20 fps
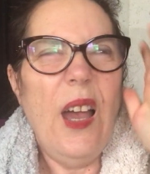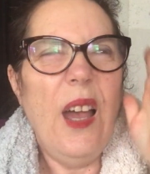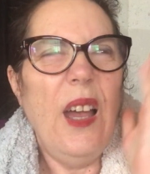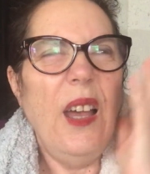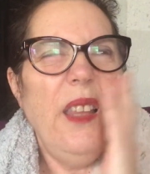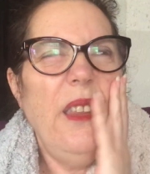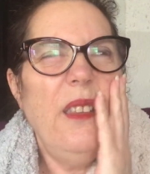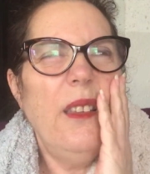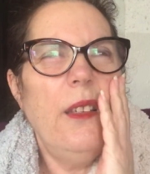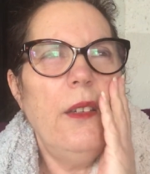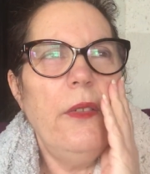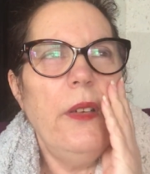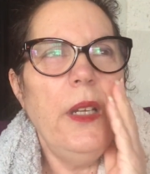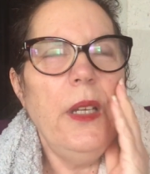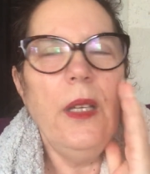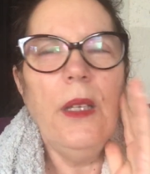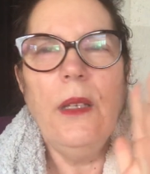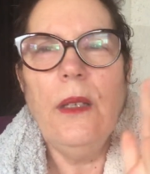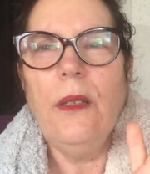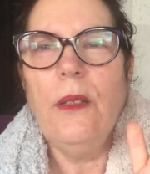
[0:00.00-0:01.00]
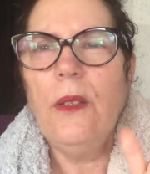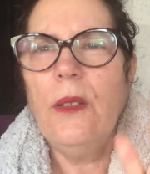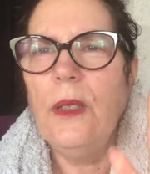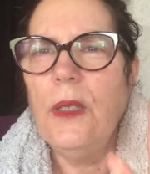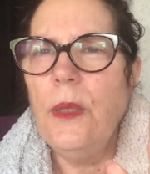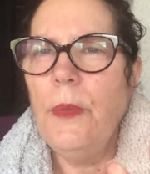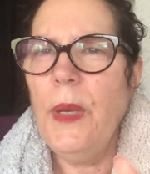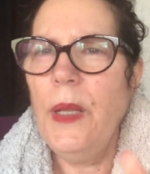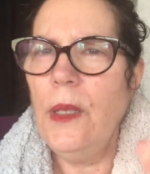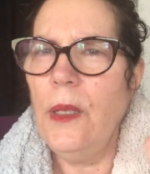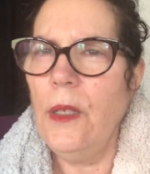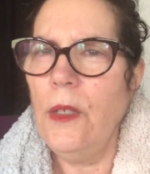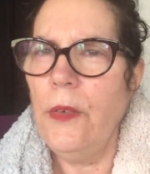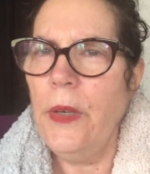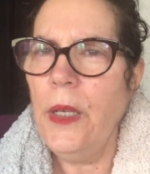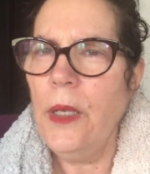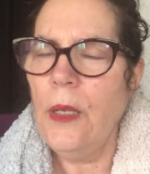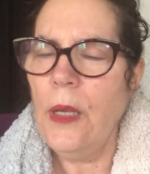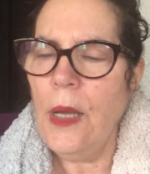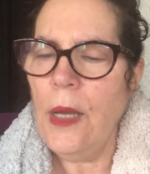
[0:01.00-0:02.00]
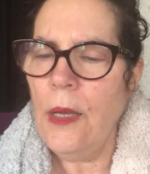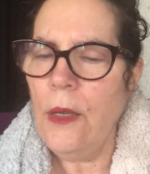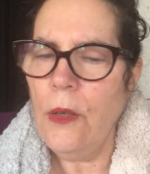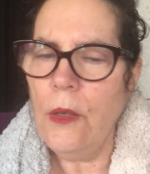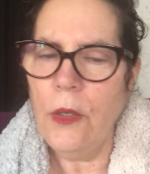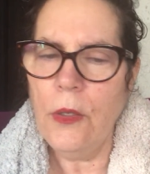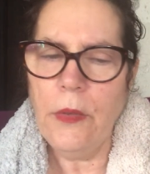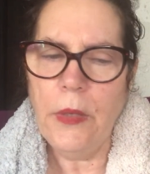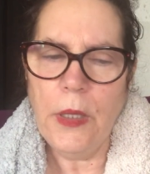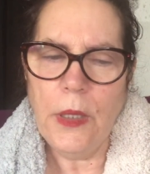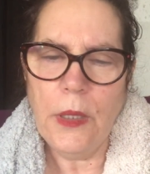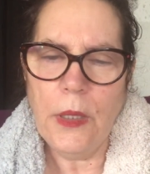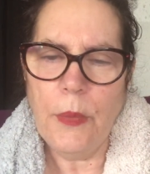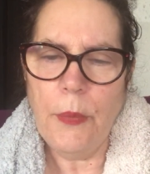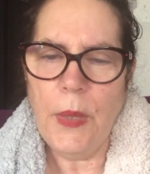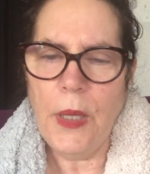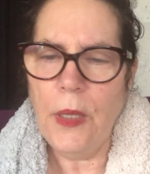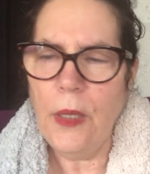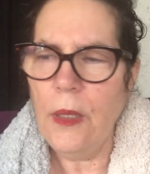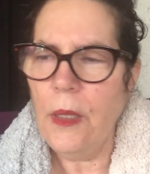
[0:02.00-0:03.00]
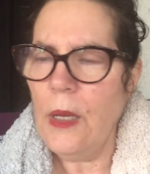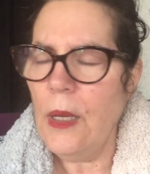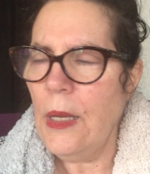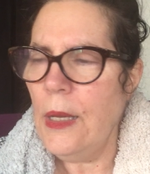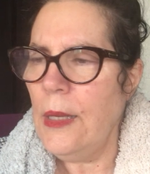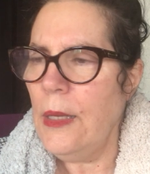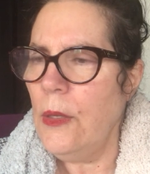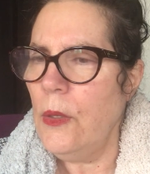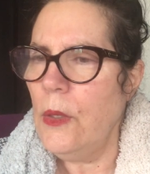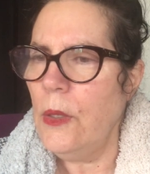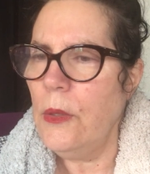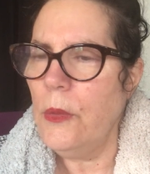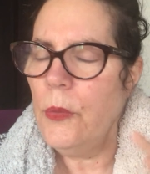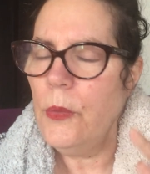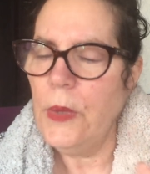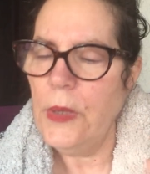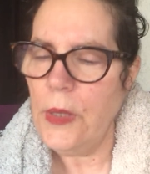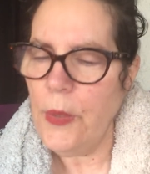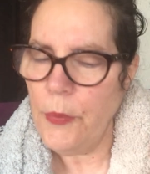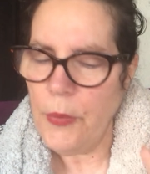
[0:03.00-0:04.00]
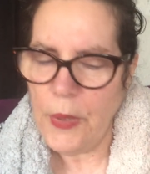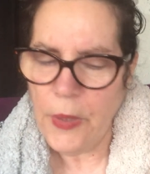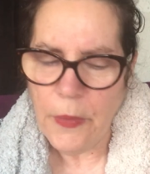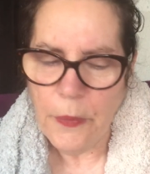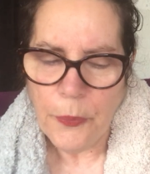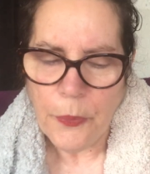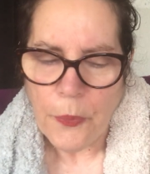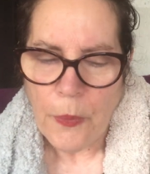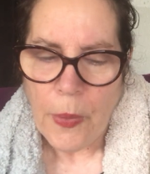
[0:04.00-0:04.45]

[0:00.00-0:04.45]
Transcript: smelling great guy or great smelling guy or something.